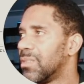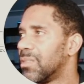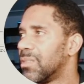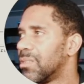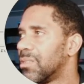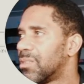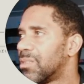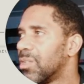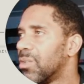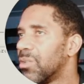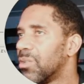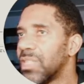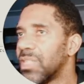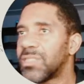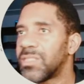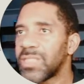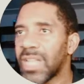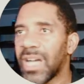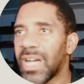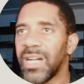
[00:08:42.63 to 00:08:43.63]
So
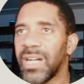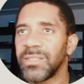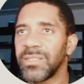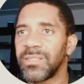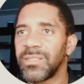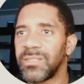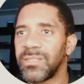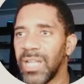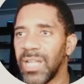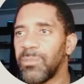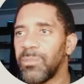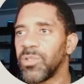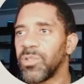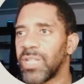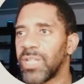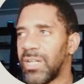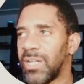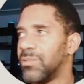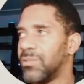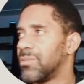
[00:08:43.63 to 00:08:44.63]
this is our double
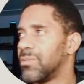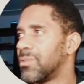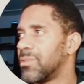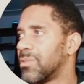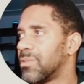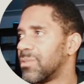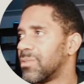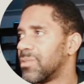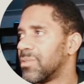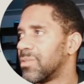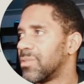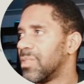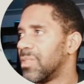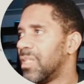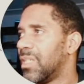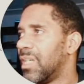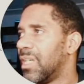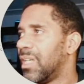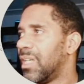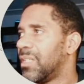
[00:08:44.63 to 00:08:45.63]
count.
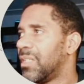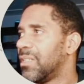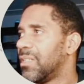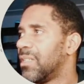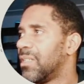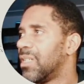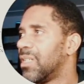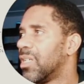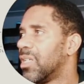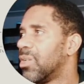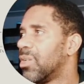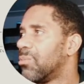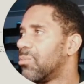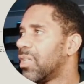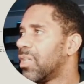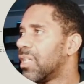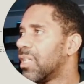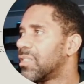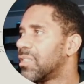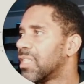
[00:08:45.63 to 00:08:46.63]
And
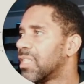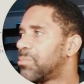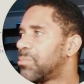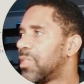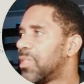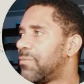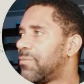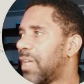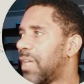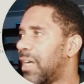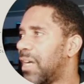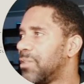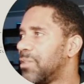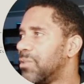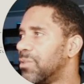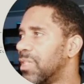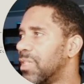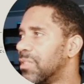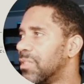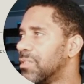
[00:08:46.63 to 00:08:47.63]
we're going to just put a
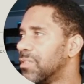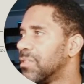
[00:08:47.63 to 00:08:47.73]
value here.